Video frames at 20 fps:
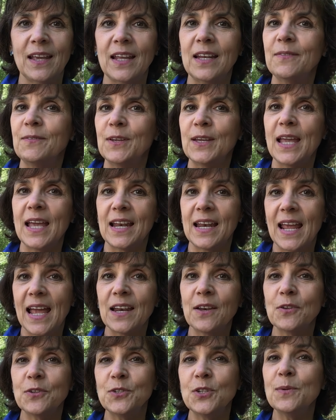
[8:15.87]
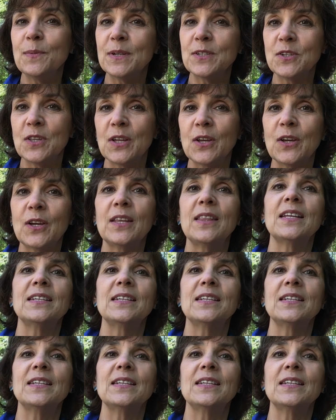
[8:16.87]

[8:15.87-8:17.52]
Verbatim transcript: and if you can't handle too much of the good,